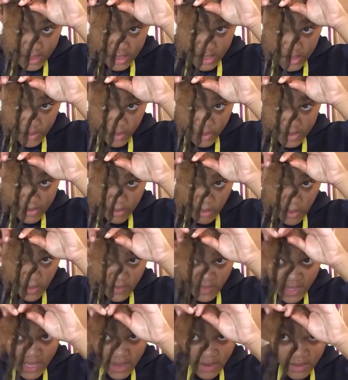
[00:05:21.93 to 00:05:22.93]
This one is more of
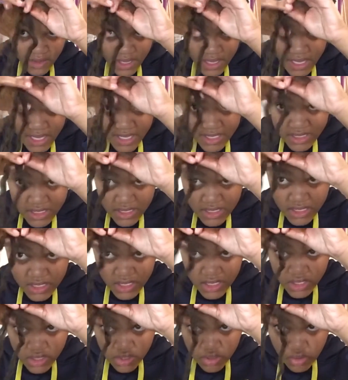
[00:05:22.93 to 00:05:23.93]
the outcast, and
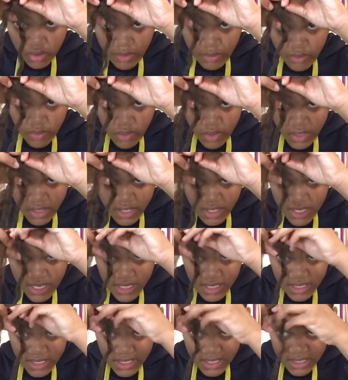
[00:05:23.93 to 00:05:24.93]
these 2 are more
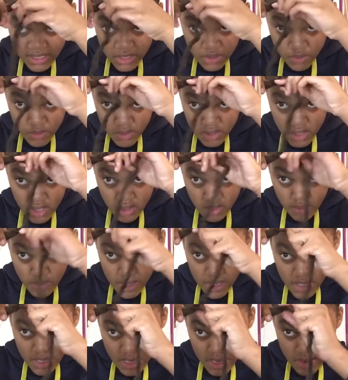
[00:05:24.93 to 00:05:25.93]
connected into each other
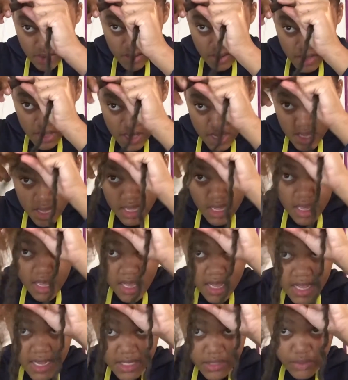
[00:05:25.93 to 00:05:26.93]
right now
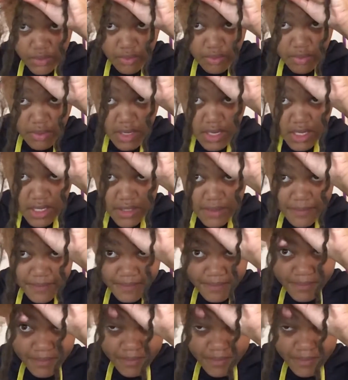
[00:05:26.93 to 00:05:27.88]
as we're braiding.